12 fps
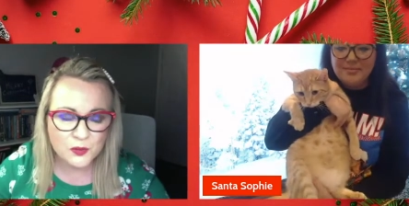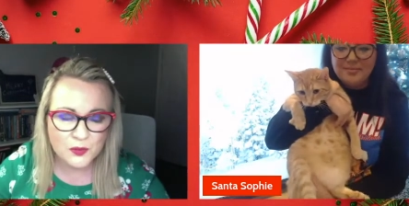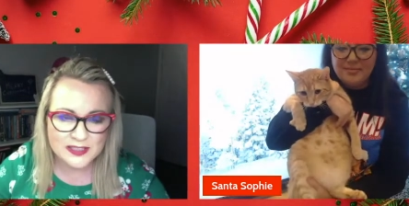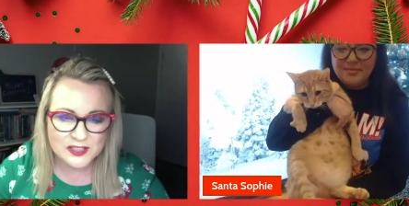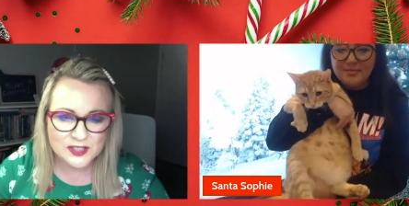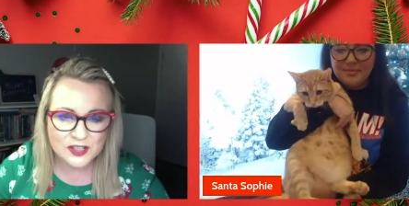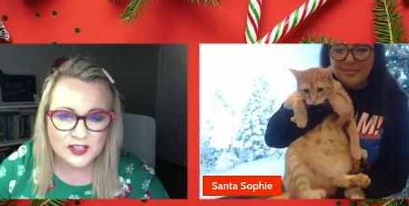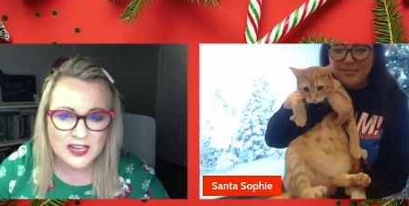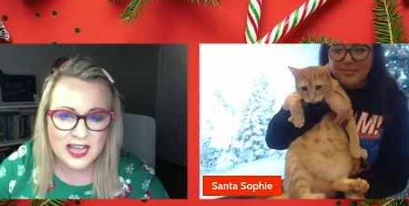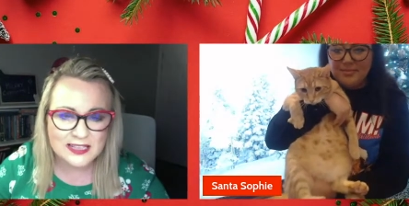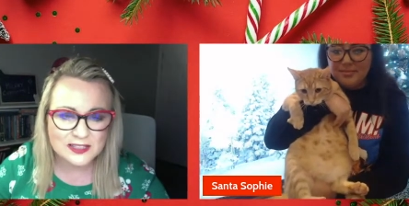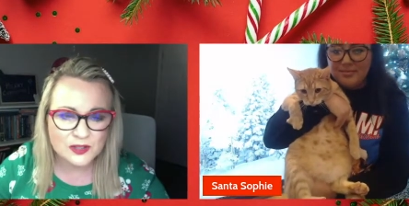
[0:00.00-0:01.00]
Speaker 1: the
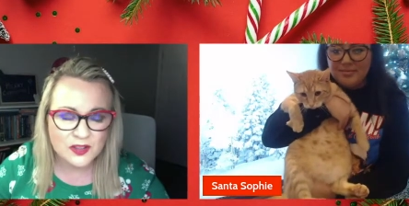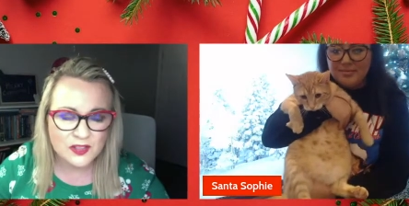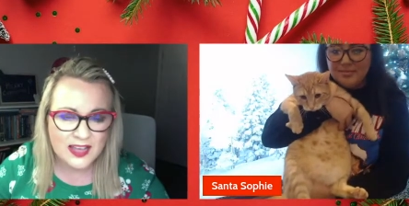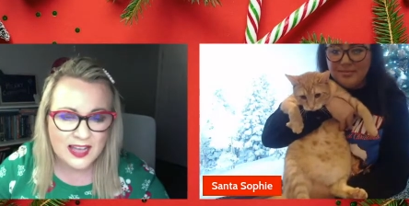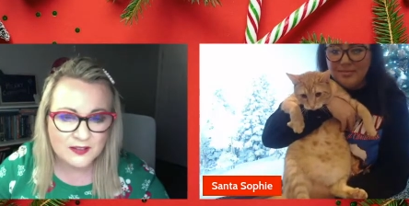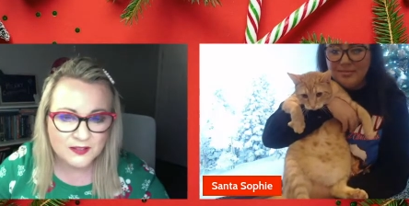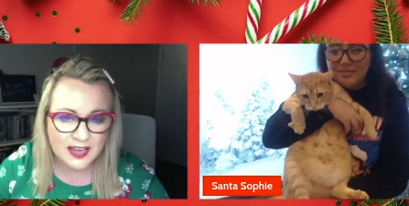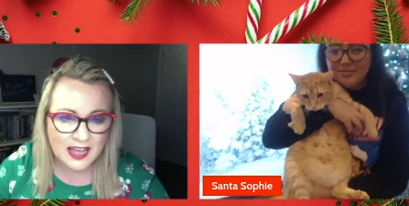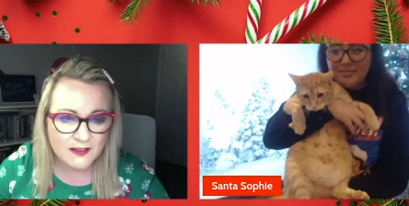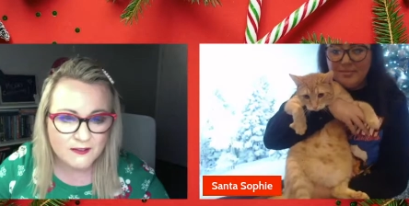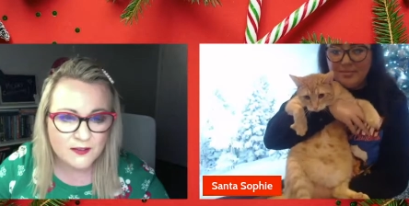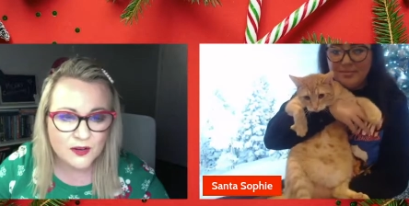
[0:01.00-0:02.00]
winter, and so that they have
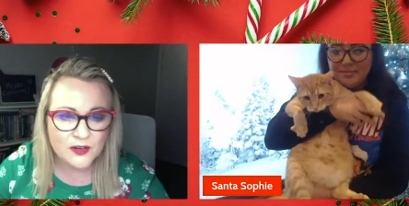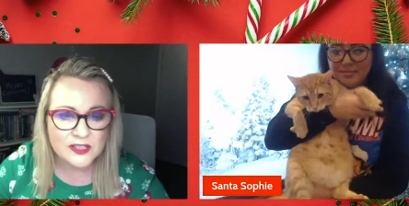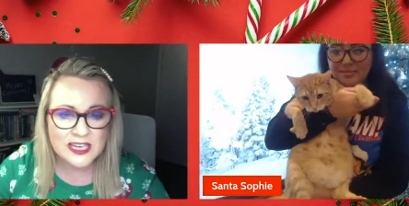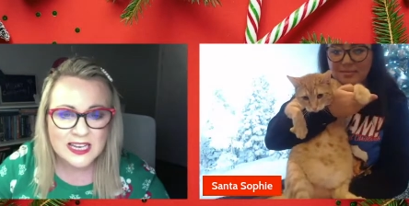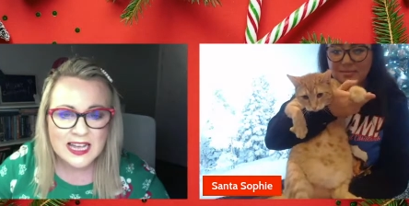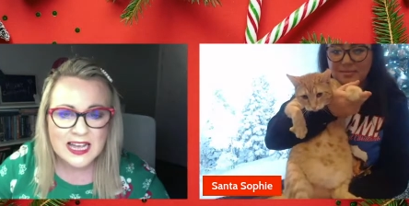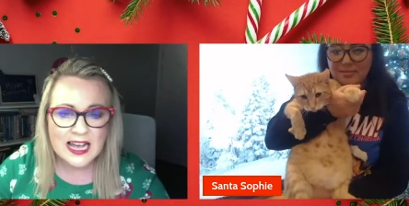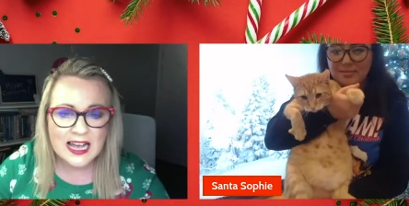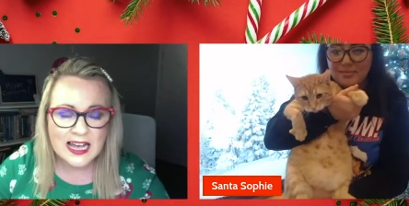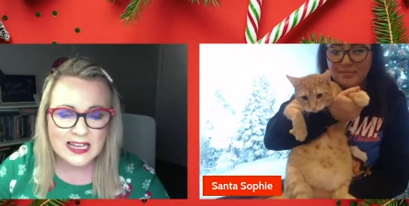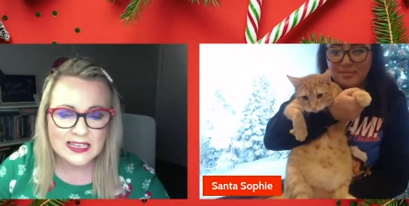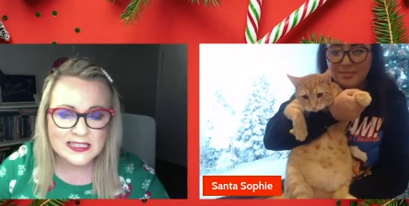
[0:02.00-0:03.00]
cat food
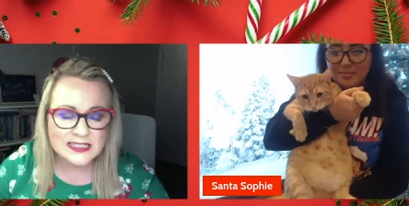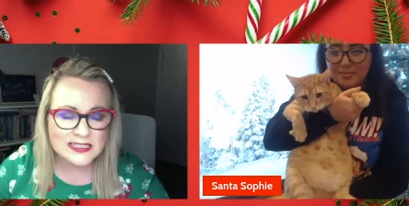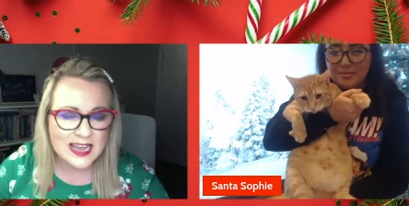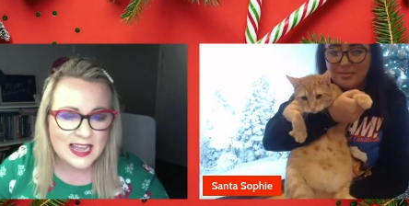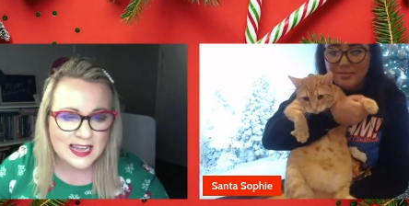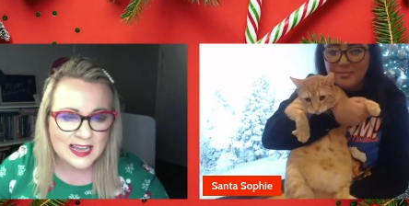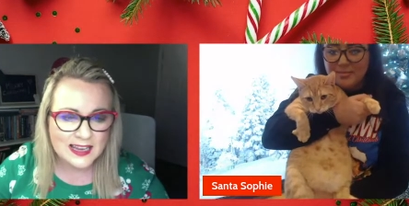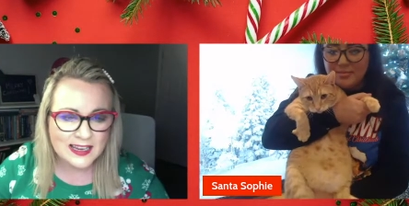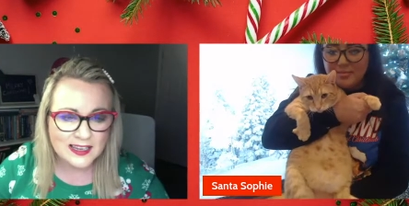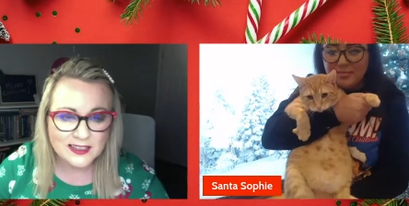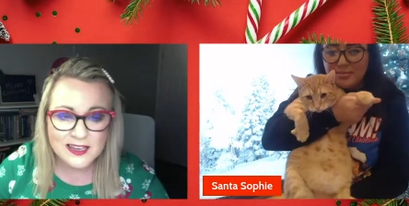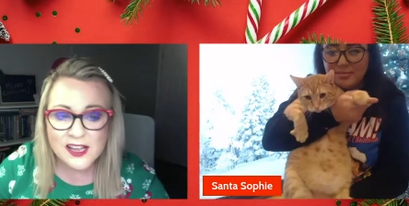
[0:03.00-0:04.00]
and
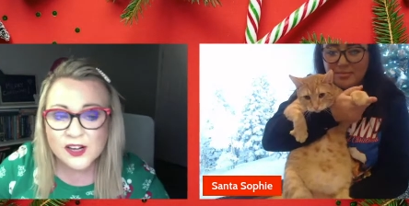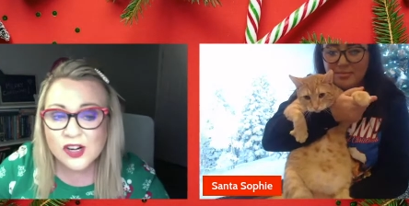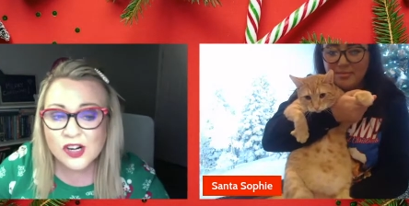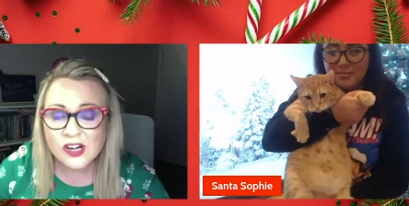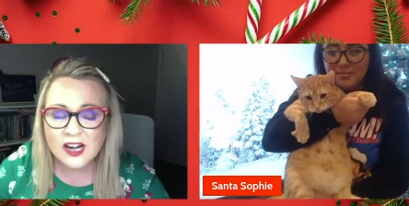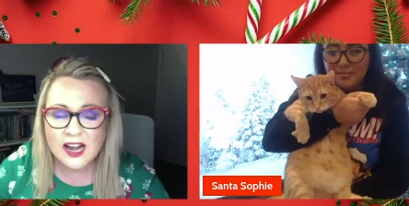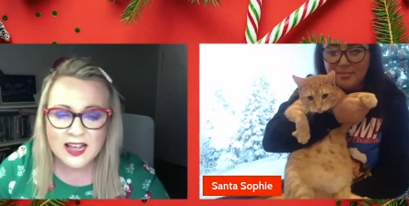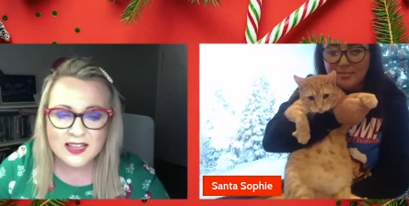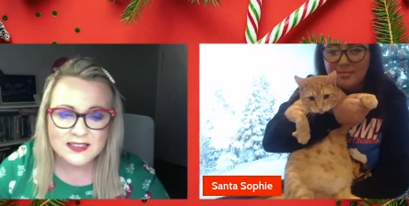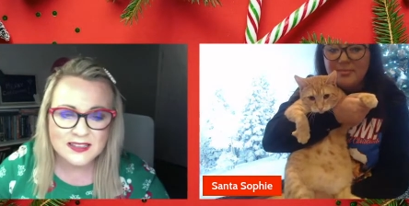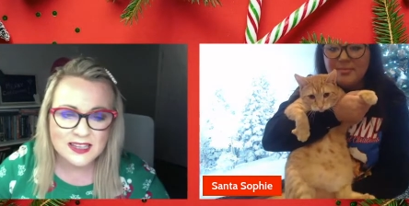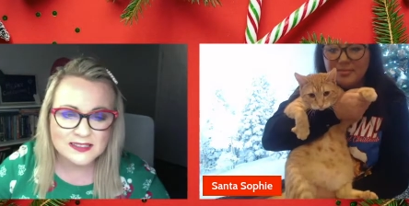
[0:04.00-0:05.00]
a litter,
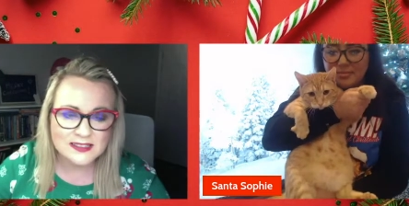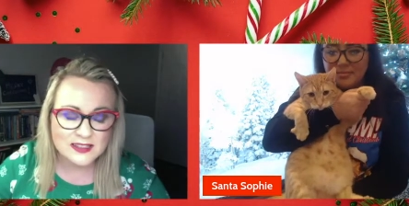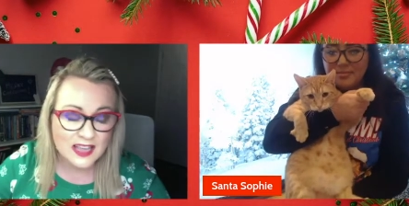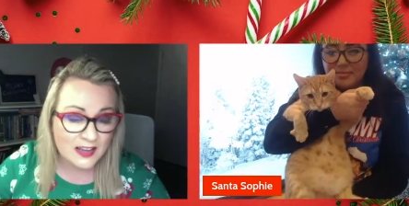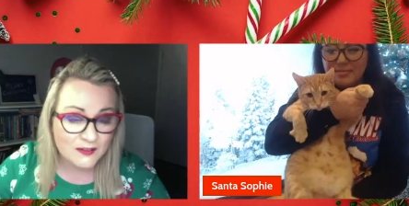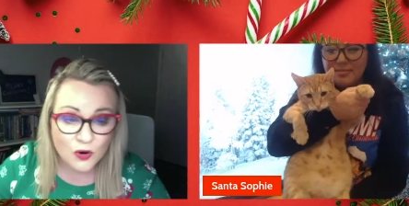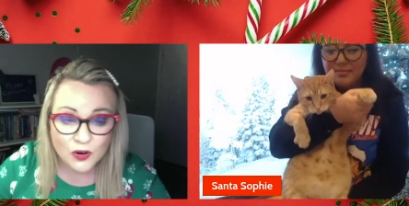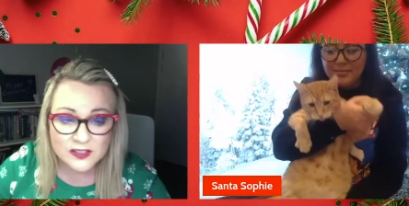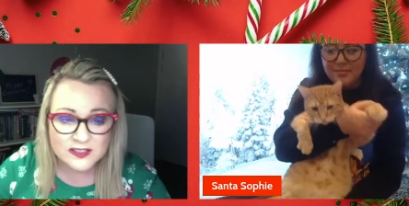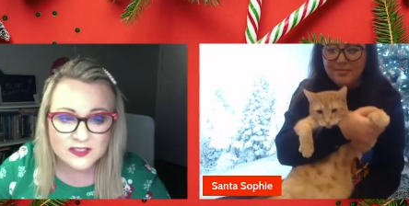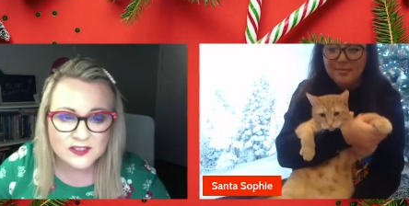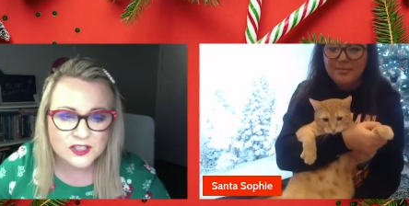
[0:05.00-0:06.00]
and that they have
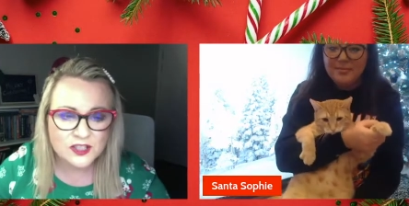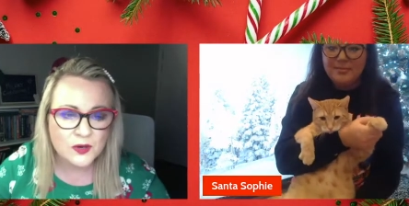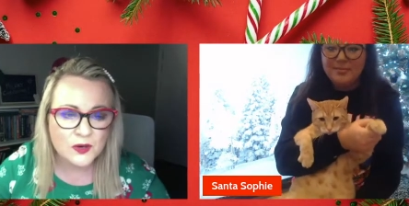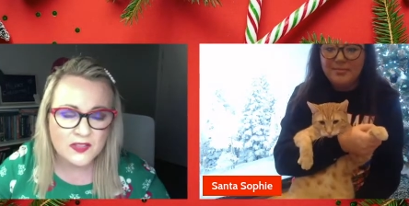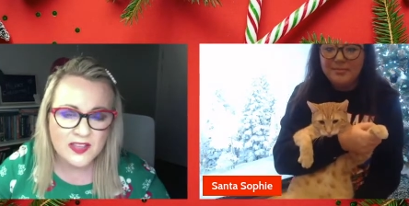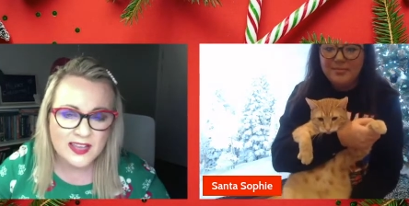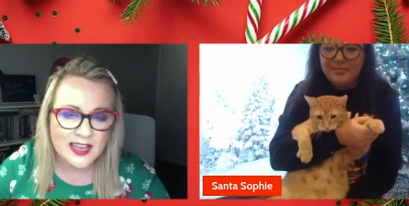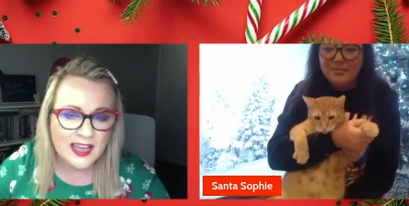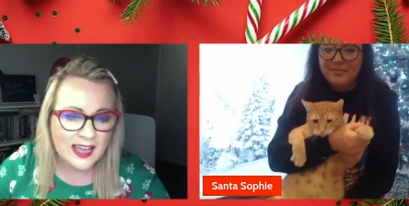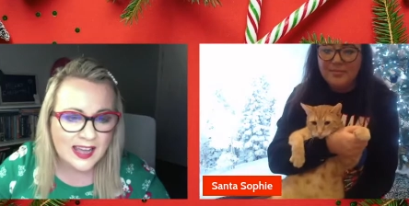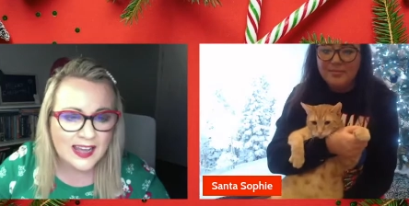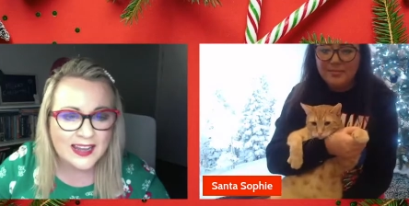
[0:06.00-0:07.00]
horses too, and they
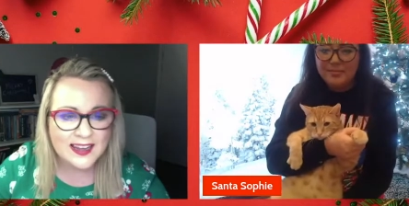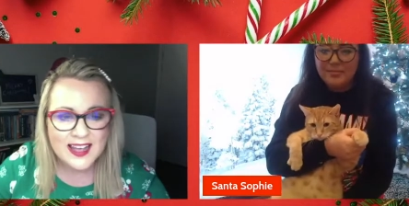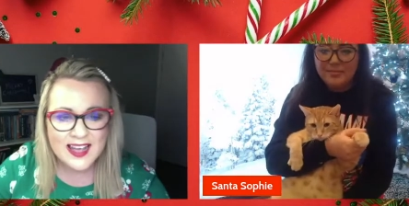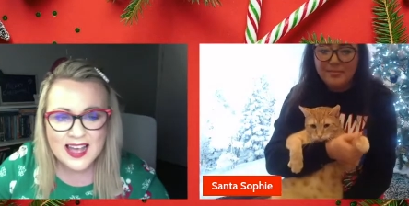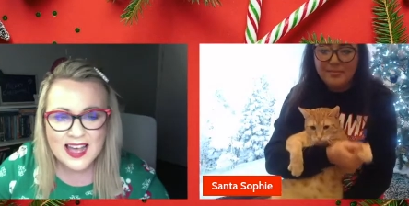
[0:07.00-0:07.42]
get hay.